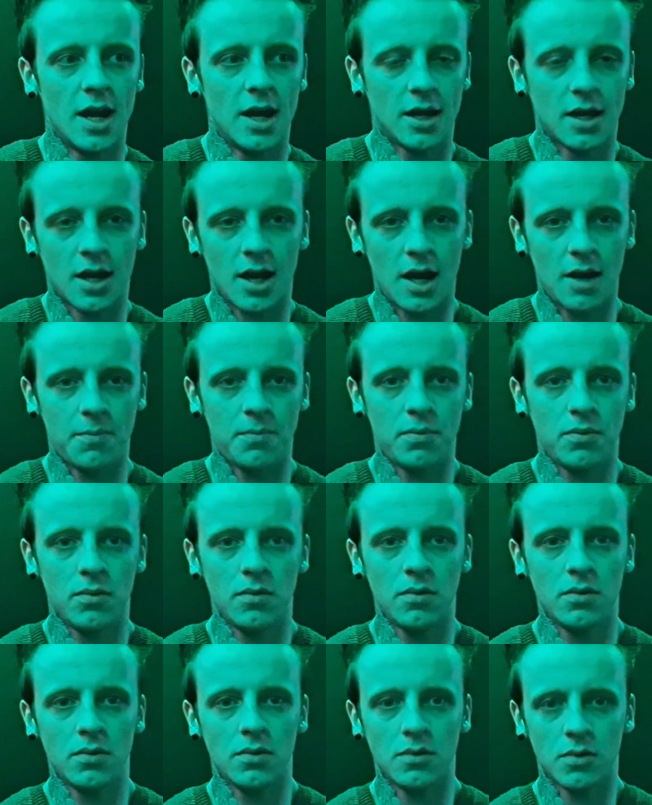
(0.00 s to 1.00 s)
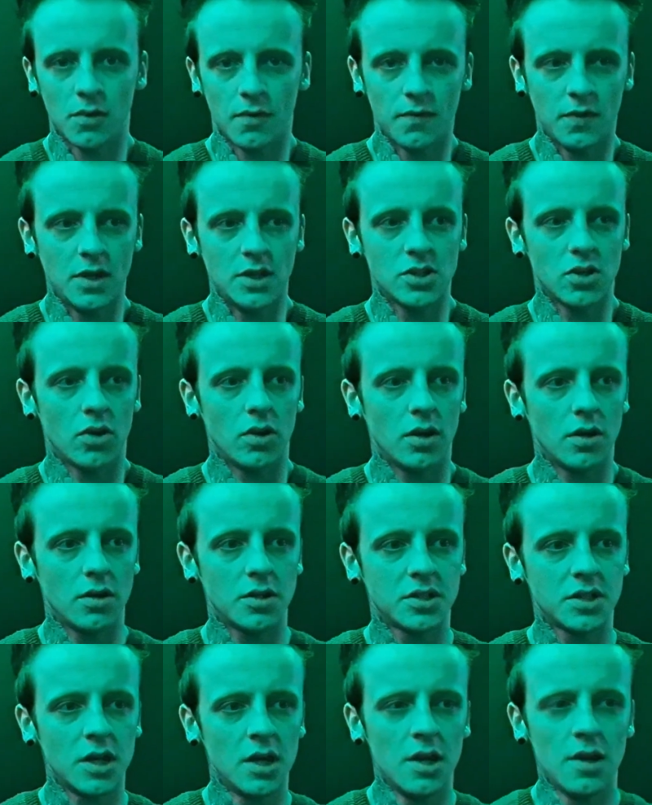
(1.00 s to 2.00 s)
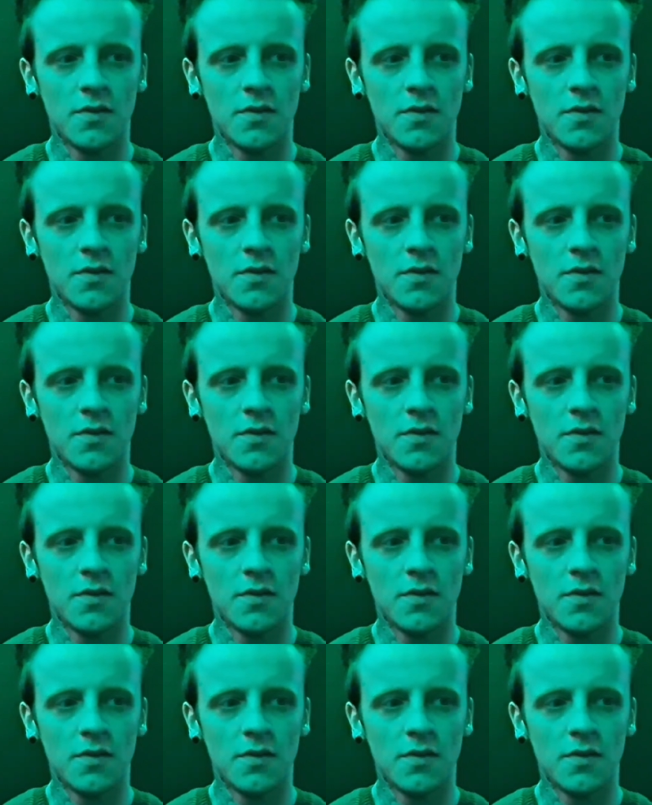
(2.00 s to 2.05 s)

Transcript: a couple of these oils,